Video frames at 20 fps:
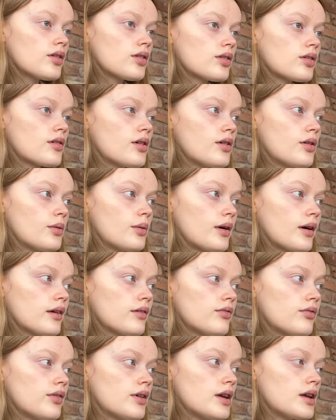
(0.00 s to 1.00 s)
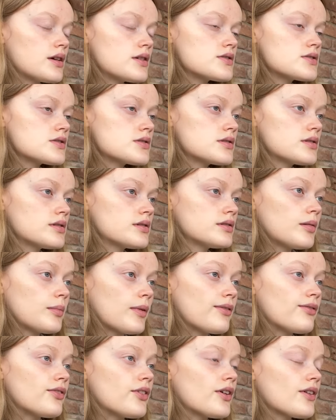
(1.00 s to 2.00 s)
So I finished my
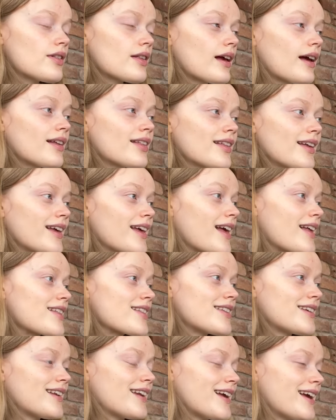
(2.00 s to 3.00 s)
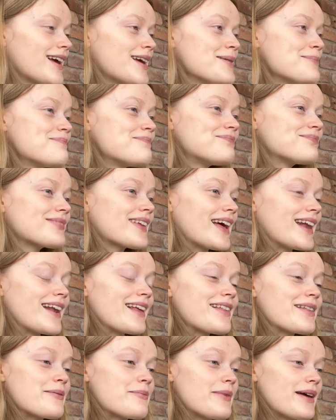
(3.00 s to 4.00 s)
first essay yesterday and I
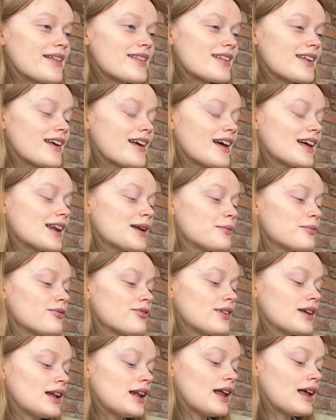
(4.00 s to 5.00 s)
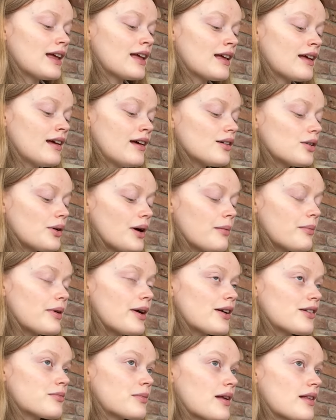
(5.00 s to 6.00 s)
submit it, and I'm feeling quite
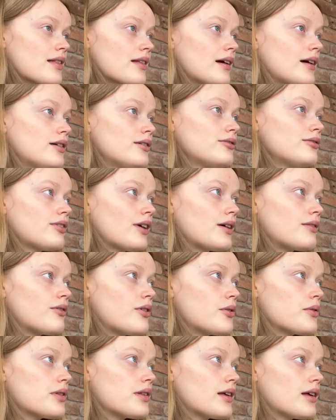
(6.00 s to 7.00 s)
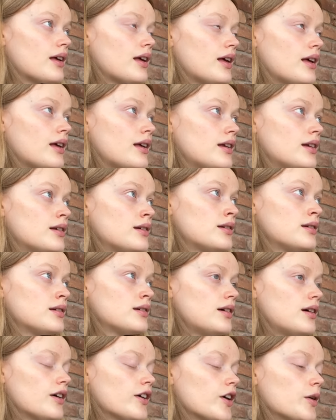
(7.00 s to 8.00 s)
proud of myself. I wrote it in
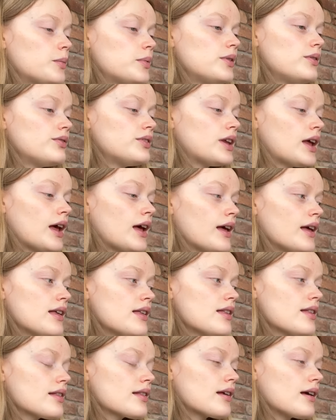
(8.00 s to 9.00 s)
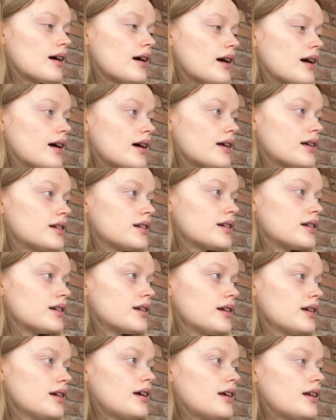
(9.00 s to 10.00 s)
a couple of days and
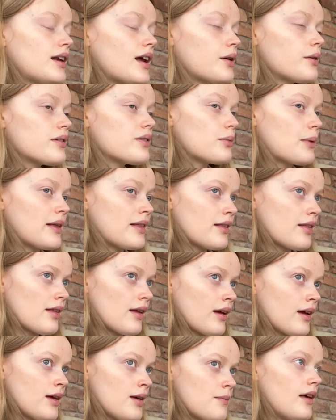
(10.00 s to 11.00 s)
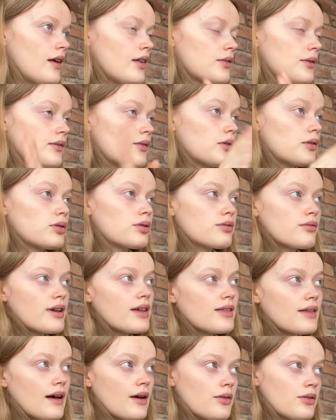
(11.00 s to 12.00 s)
now it's Wednesday. So I've got
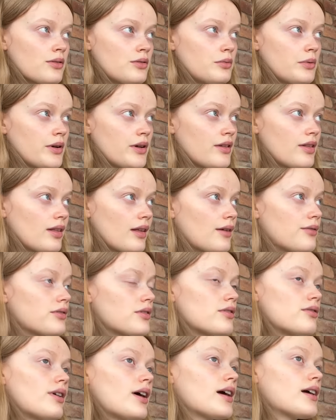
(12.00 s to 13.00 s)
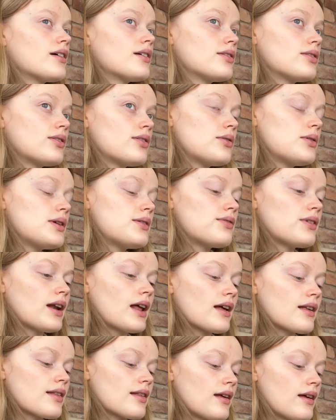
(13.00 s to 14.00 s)
3,000 words left to write on two different
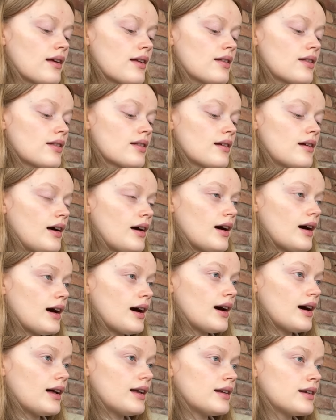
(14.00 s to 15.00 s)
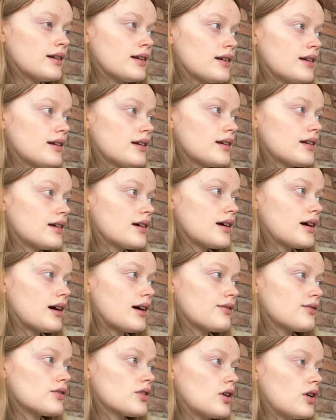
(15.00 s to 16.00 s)
essays, and
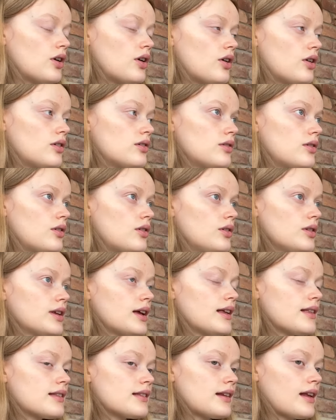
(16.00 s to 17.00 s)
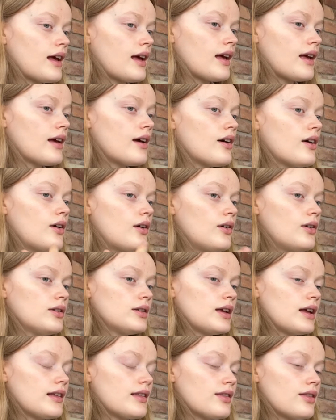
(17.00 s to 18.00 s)
I've got all day today, all
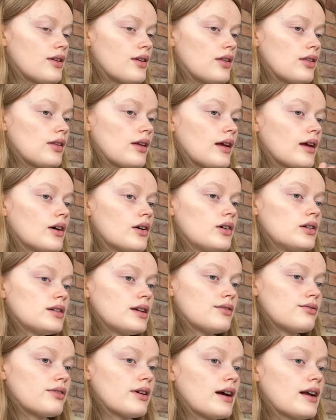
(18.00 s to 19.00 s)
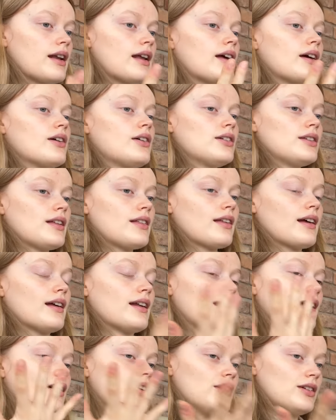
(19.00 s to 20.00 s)
day Thursday, all day Friday, all day
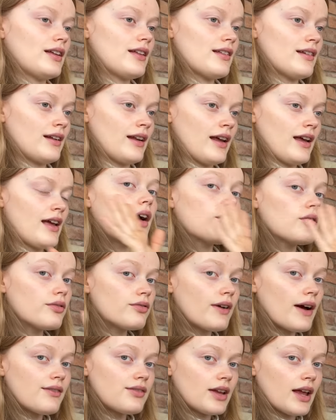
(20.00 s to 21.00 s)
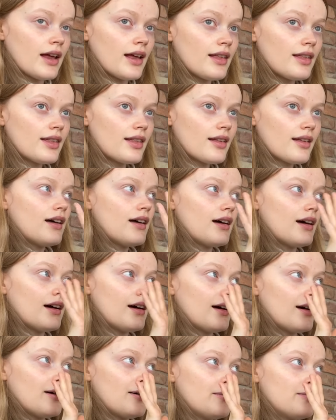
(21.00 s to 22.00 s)
Saturday, all day Sunday. I've got 5 days.
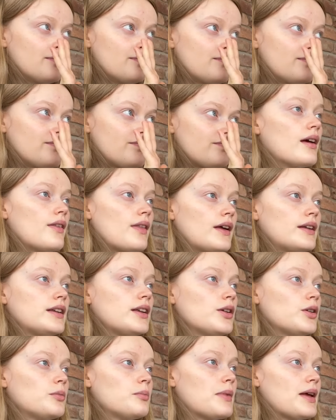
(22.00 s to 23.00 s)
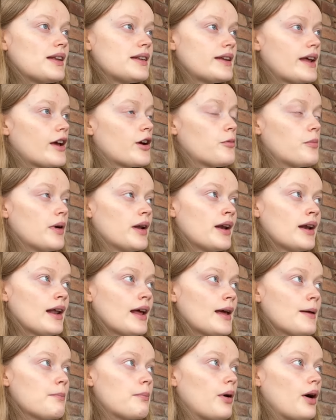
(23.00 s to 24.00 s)
They're due midday on
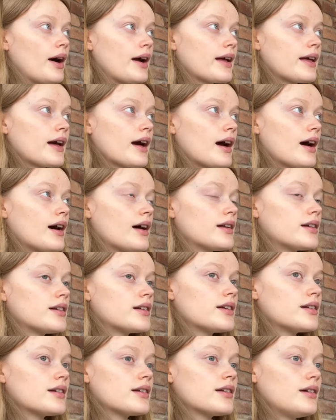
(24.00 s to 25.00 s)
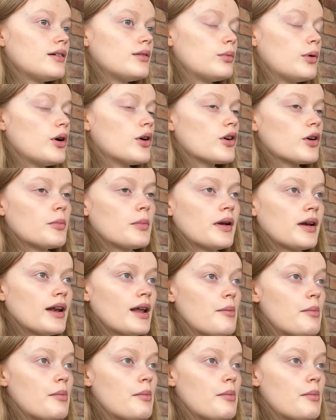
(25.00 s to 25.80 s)
Monday, but I can't work on Monday